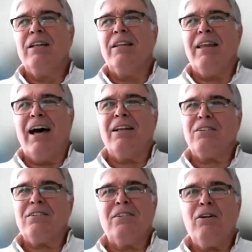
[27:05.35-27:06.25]

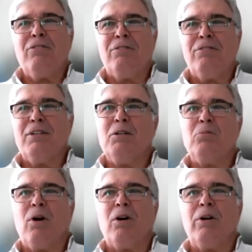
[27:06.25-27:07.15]
That's tough
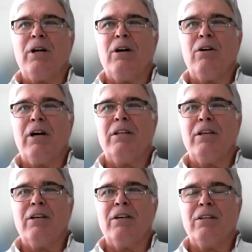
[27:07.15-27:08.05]
in Puerto Rico, and
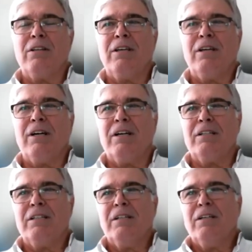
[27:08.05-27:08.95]

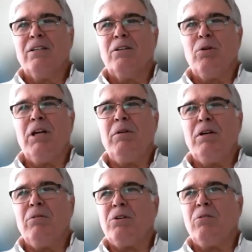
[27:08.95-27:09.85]
the
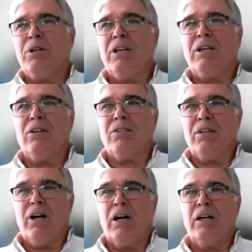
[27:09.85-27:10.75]
premiums are
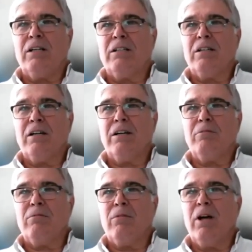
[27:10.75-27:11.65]
ridiculously high
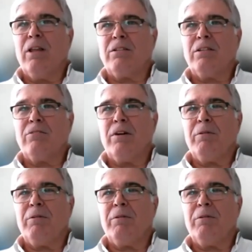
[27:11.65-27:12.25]
relative.